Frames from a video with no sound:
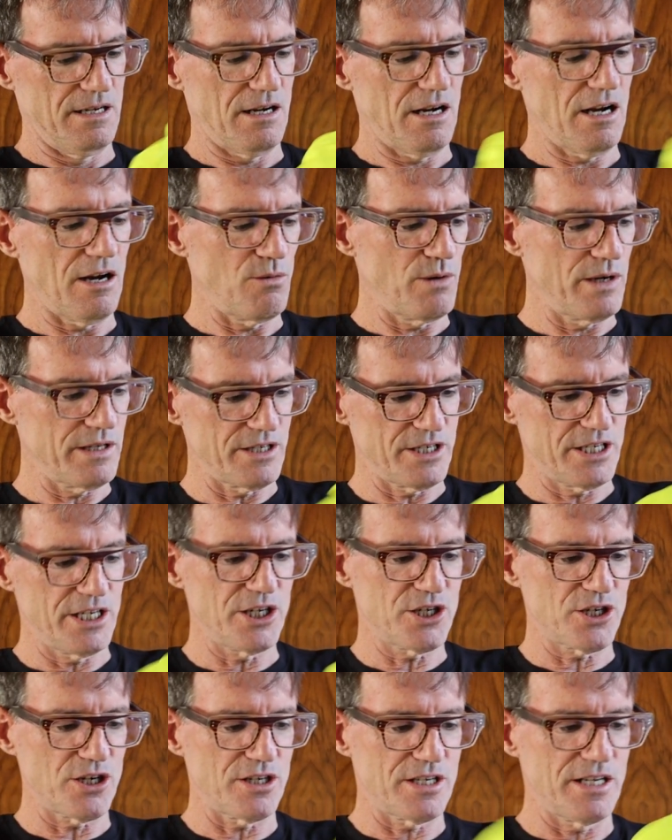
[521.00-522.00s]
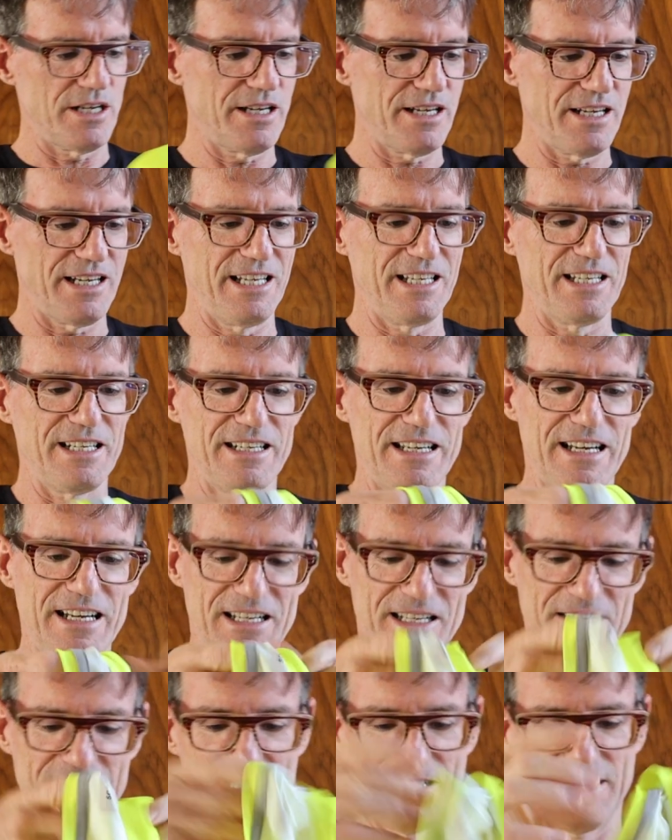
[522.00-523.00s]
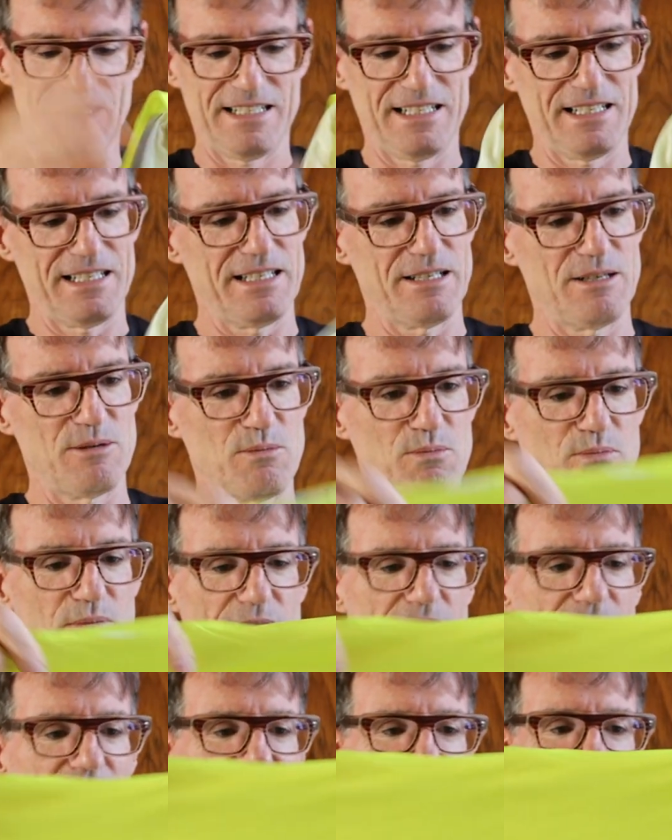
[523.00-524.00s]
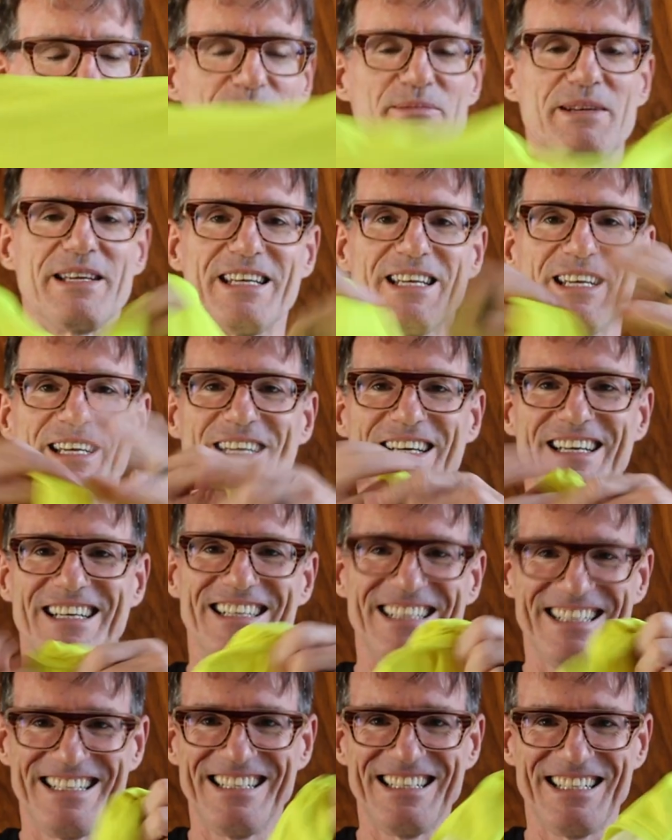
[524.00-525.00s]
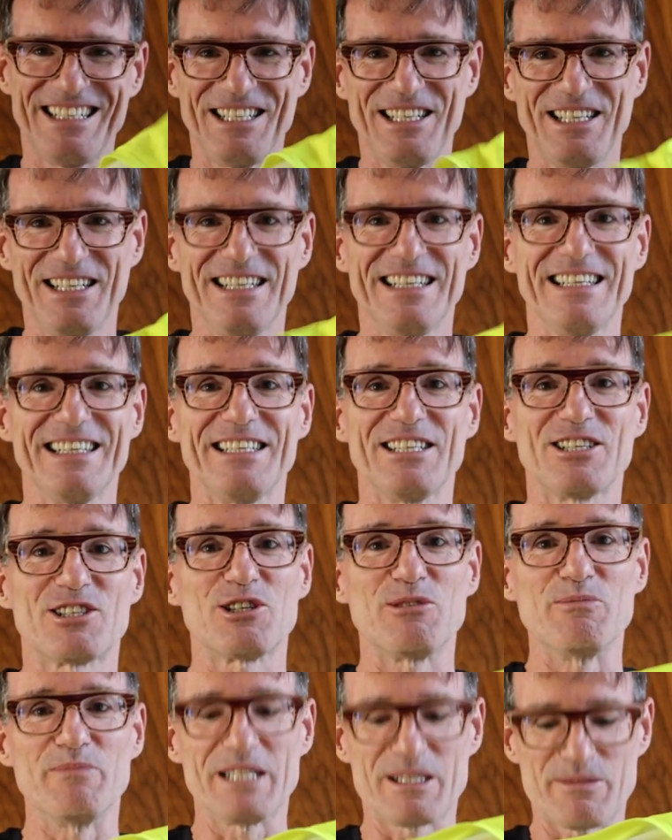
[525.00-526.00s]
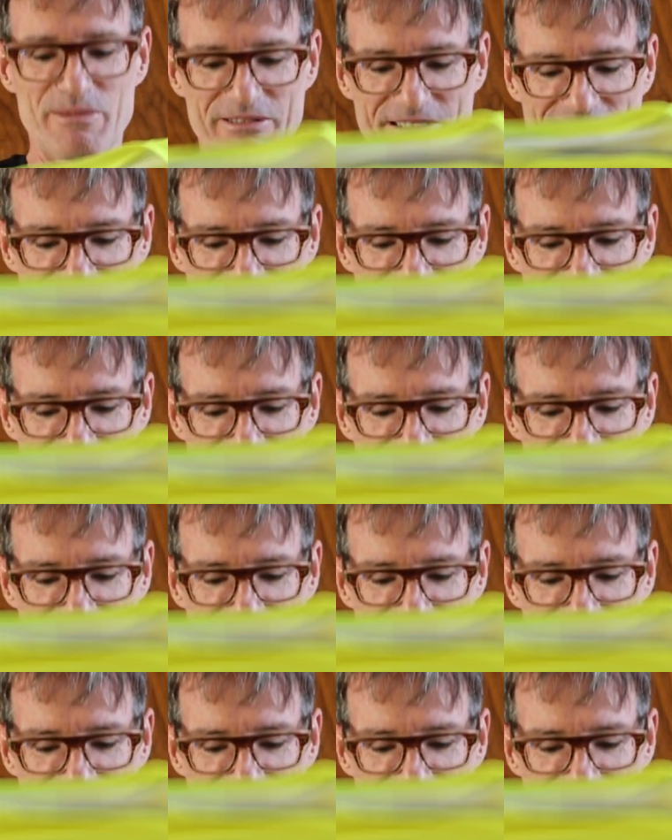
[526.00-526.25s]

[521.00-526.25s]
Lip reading: hot weather t-shirt in I mean, you couldn't miss me